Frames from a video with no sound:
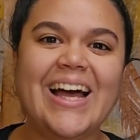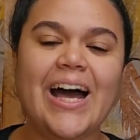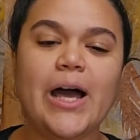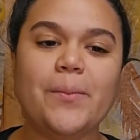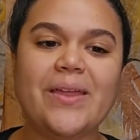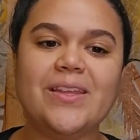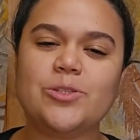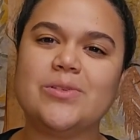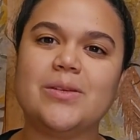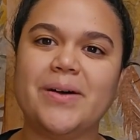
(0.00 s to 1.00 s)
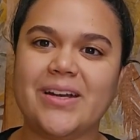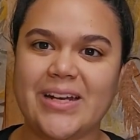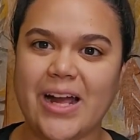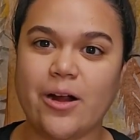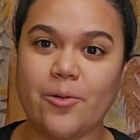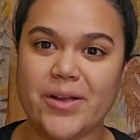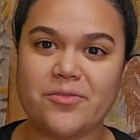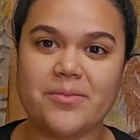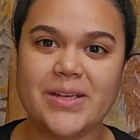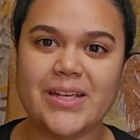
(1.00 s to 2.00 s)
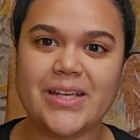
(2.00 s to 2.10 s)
one. And this one's about an hour away from me.